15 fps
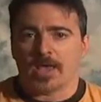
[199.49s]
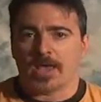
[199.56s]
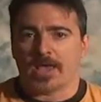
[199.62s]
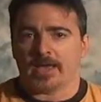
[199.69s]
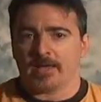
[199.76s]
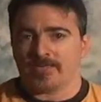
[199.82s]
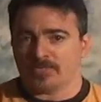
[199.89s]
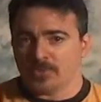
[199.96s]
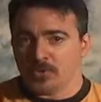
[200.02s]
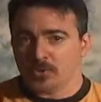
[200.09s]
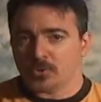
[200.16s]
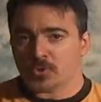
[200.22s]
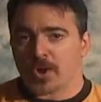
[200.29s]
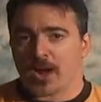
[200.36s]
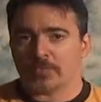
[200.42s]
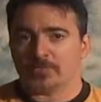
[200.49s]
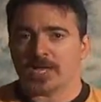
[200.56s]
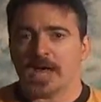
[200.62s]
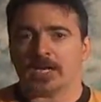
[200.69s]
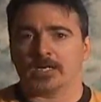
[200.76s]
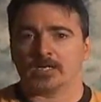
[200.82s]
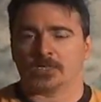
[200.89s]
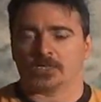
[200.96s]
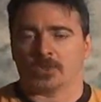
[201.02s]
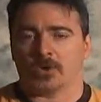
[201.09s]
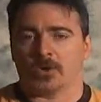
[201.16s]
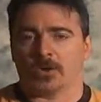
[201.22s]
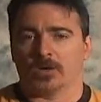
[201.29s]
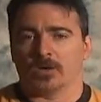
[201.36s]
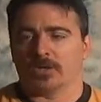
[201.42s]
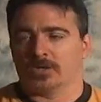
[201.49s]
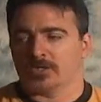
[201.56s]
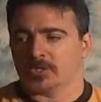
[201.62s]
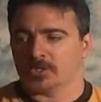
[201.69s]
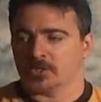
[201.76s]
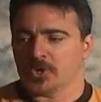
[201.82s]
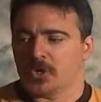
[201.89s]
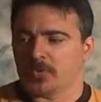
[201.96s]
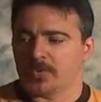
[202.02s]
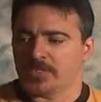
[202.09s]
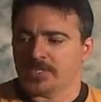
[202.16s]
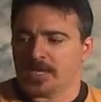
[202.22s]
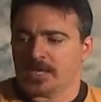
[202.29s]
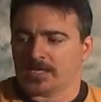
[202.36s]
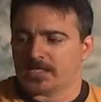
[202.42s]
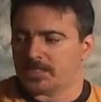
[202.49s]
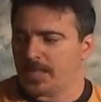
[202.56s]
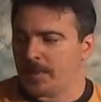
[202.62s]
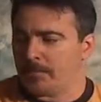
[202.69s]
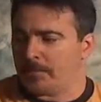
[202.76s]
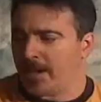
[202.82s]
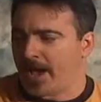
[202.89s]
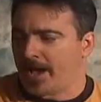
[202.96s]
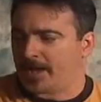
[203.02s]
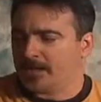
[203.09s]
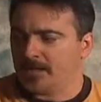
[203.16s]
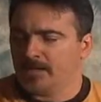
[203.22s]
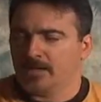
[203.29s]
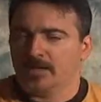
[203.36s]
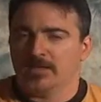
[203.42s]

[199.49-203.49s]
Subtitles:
And if you dropped out of the song would take a step back.